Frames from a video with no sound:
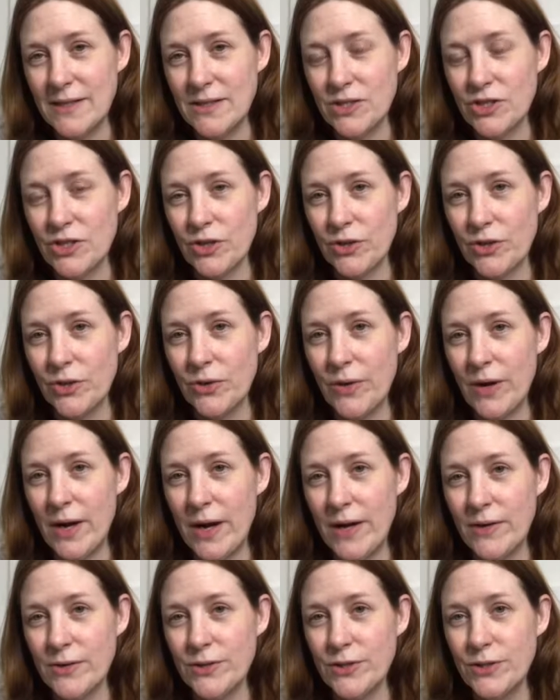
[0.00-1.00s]
and show you
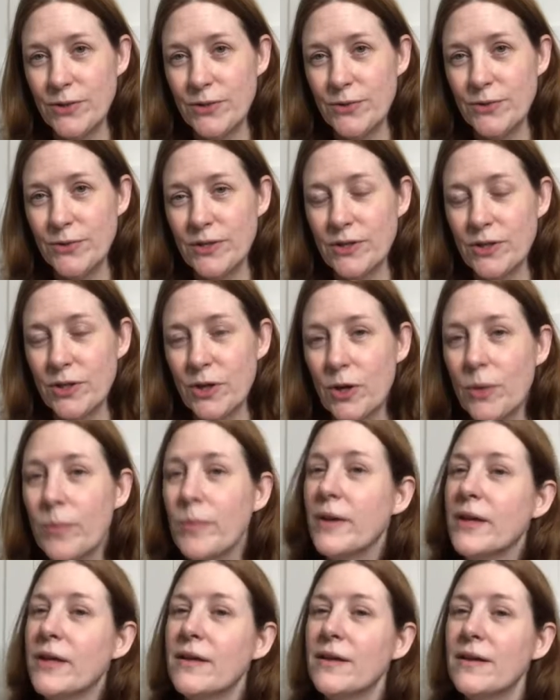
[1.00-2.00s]
how to
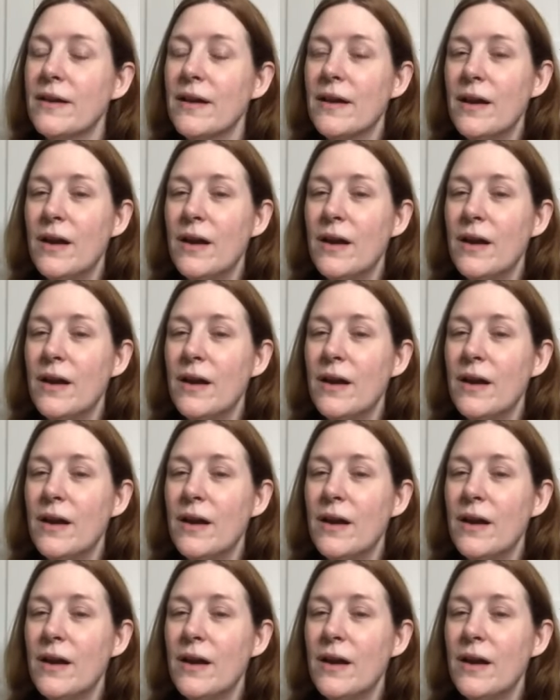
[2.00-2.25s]
determine